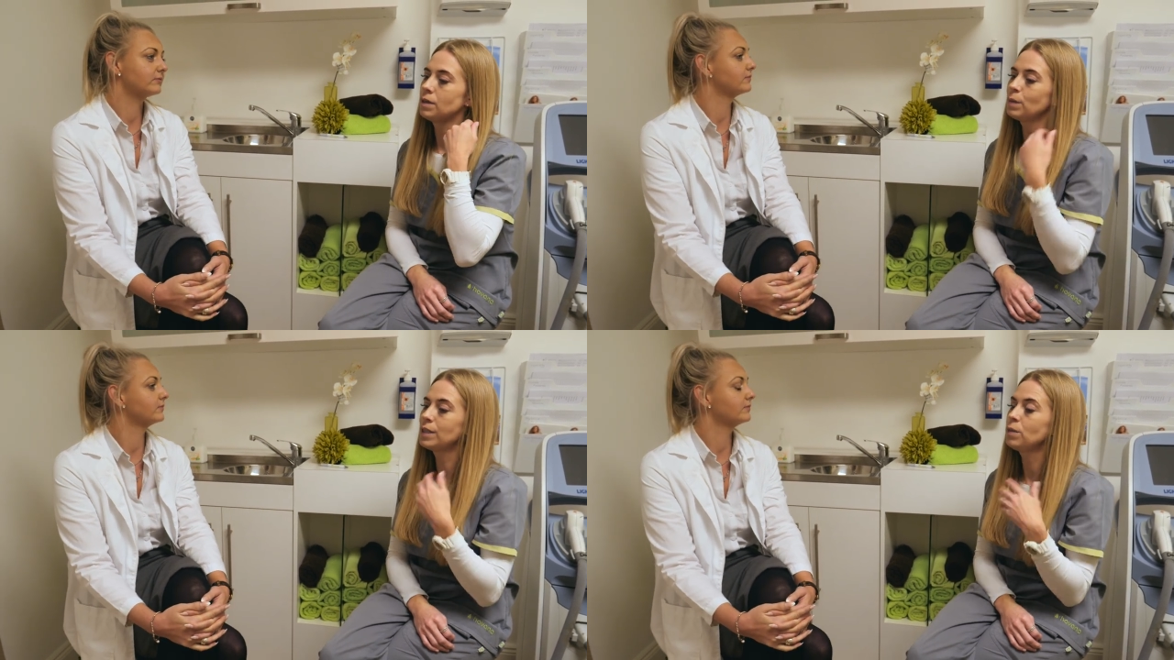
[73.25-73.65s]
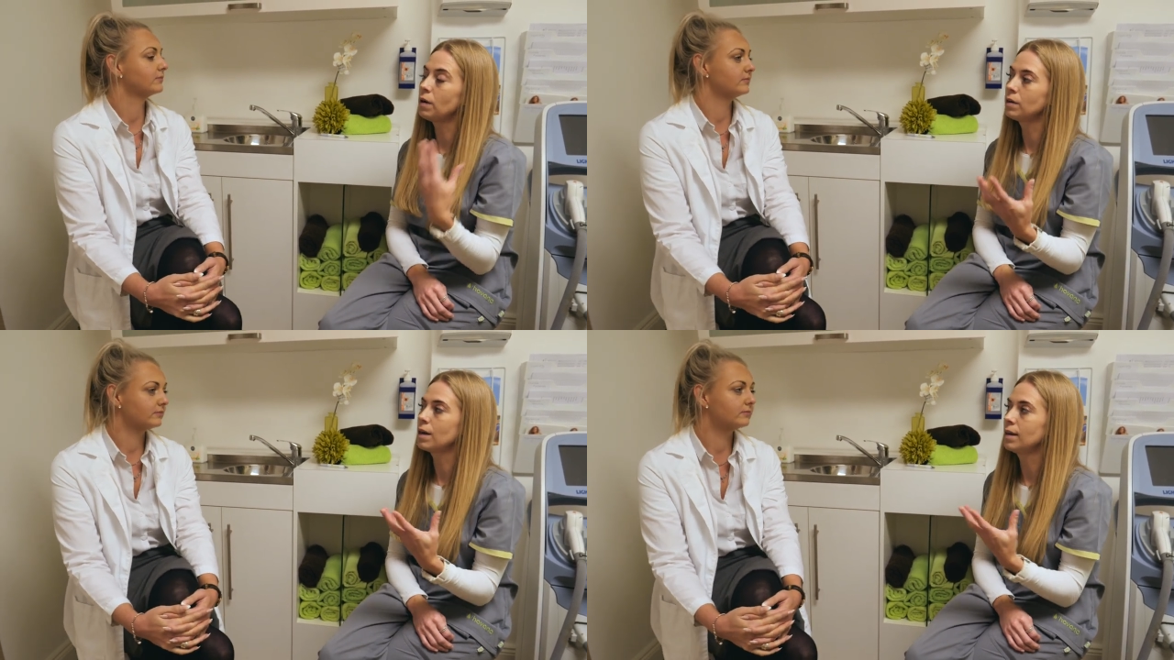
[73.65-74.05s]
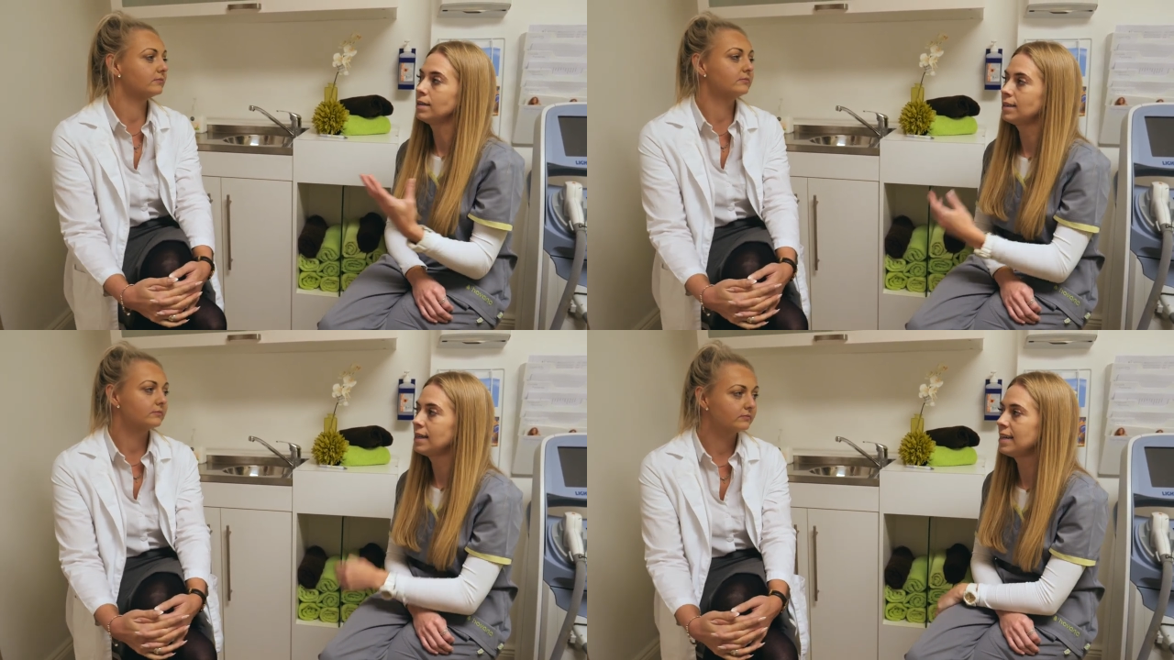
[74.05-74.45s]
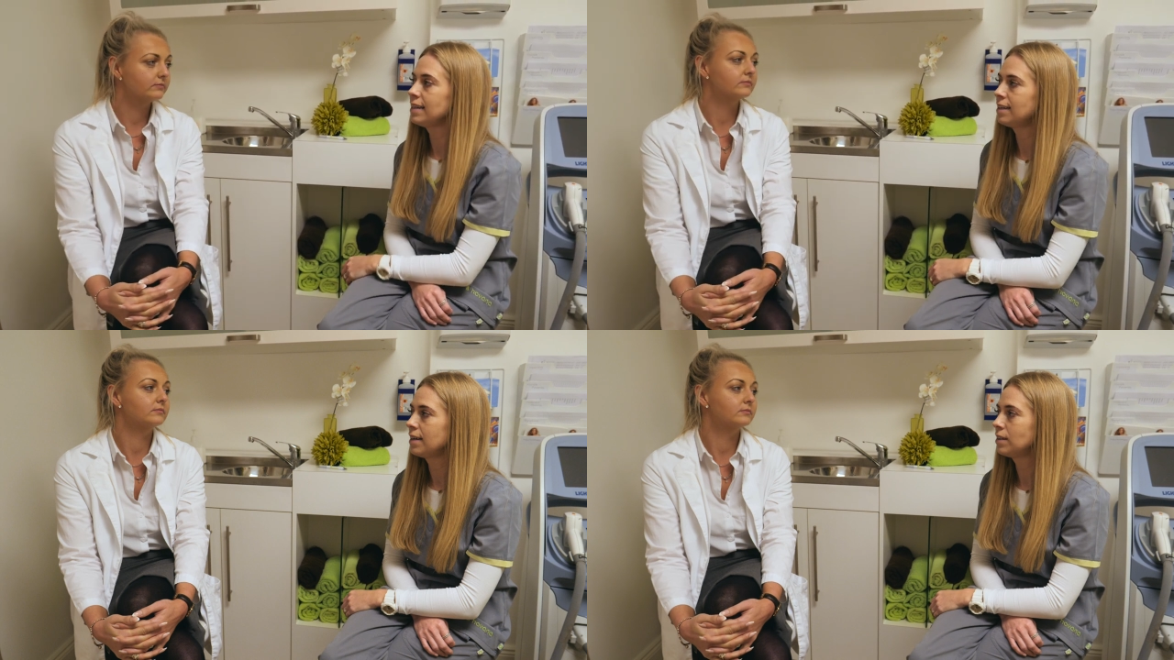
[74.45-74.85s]
Speaker 1: especially with older clients, mm. they
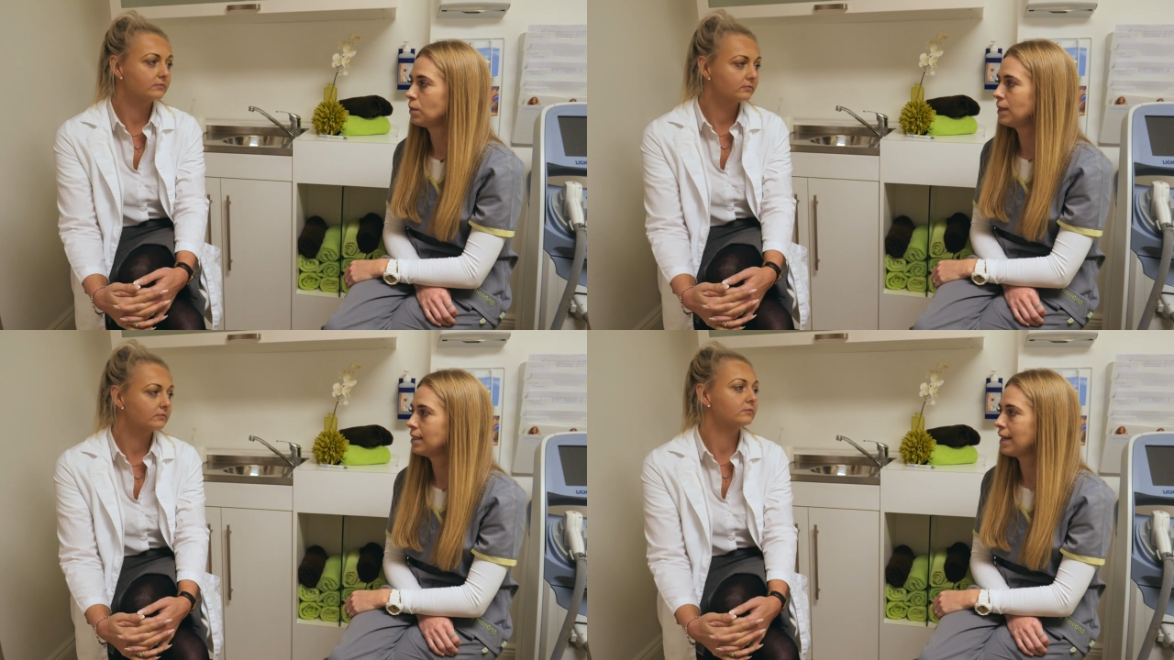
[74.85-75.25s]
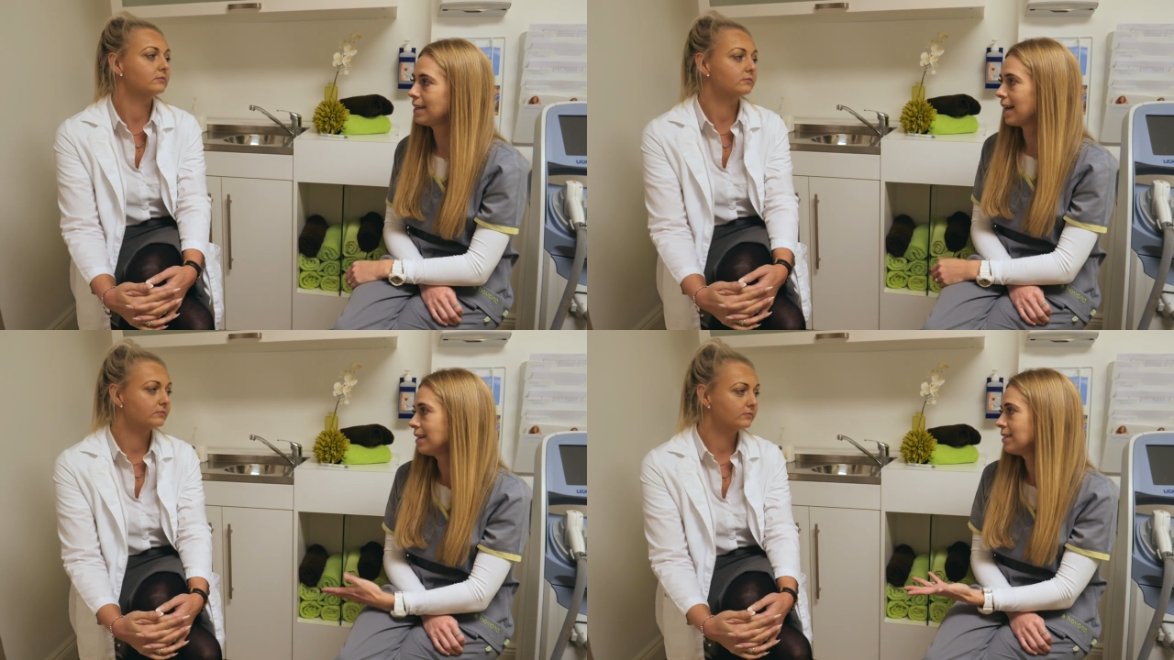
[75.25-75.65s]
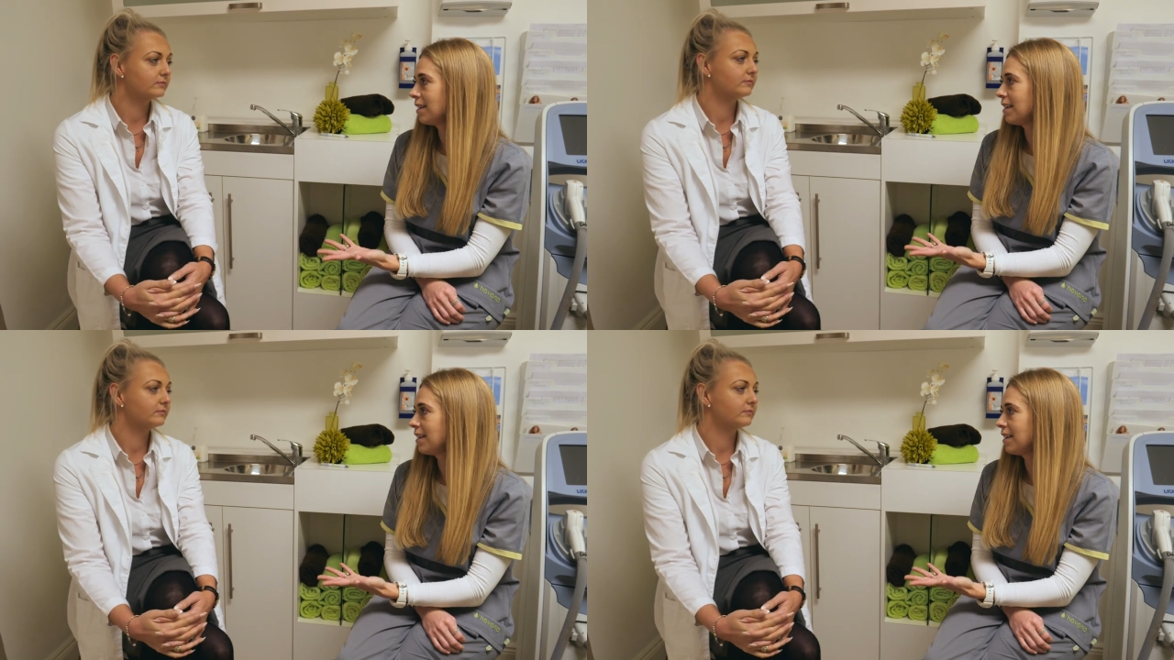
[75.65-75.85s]
need like somebody to lend a hand.